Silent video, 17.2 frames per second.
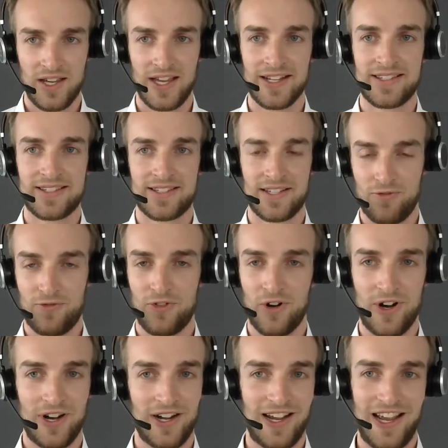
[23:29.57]
It's
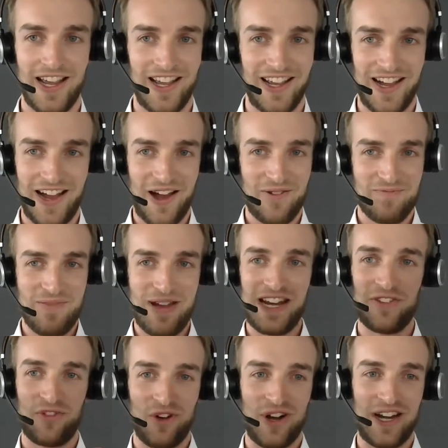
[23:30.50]
for
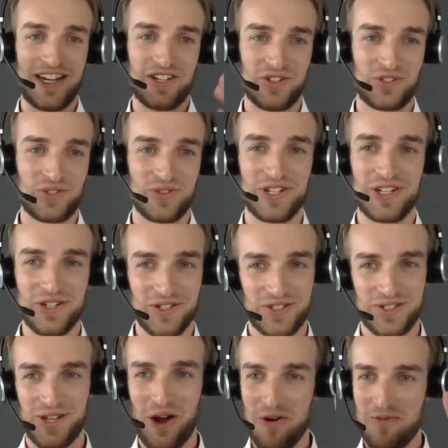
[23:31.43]
mainly for industry use,
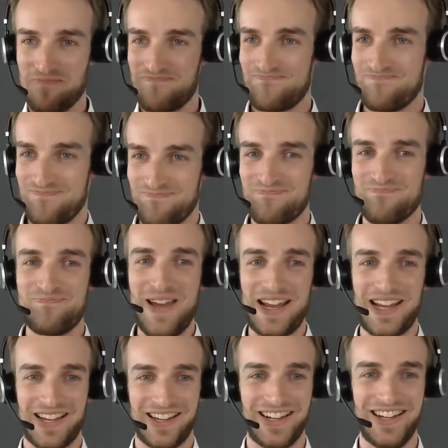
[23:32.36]
so
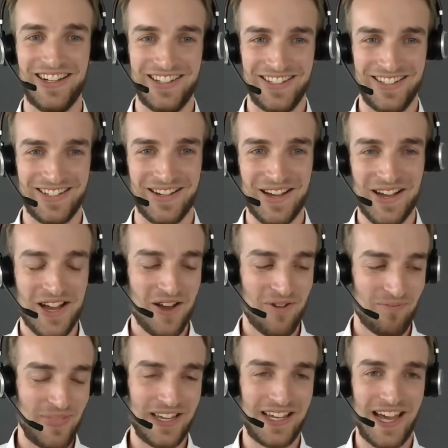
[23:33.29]
big
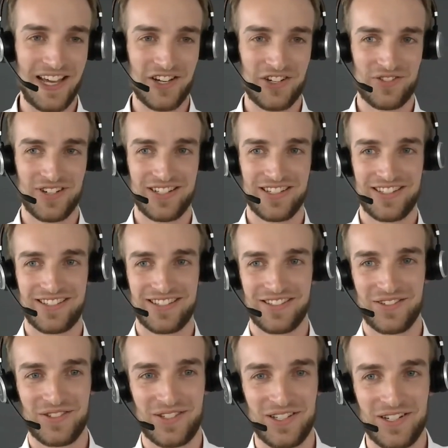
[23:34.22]
big engines
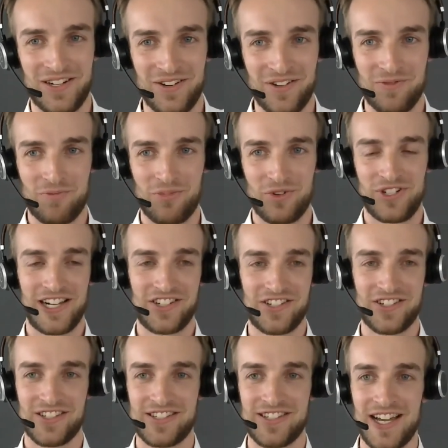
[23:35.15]
used on
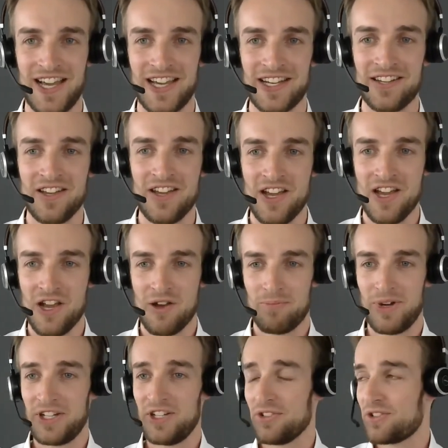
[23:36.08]
production side.
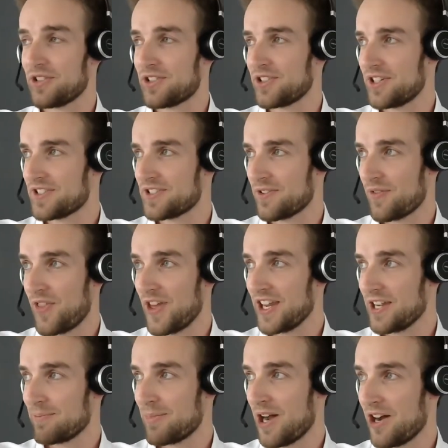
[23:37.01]
But you could also
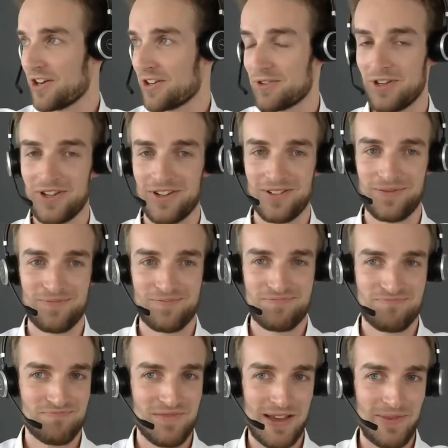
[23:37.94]
think about
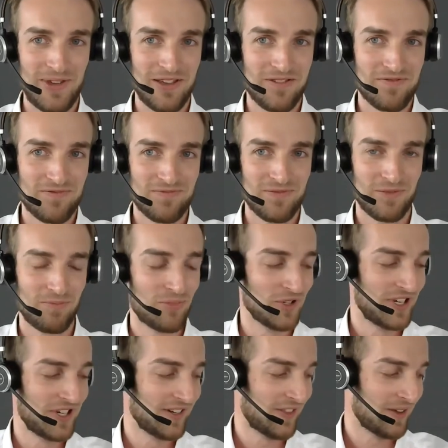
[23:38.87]
maybe you
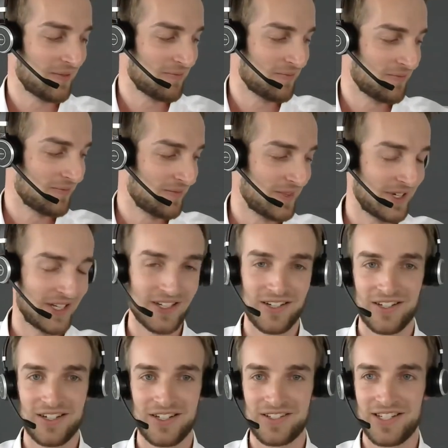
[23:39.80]
putting them
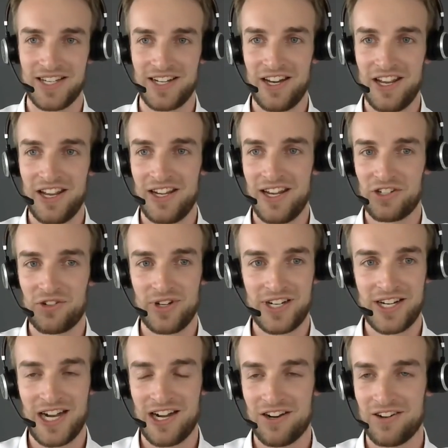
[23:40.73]
inside an electric
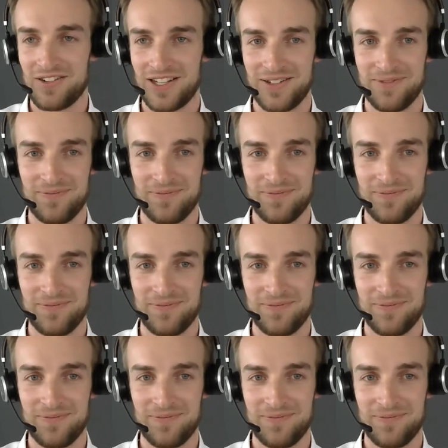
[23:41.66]
car.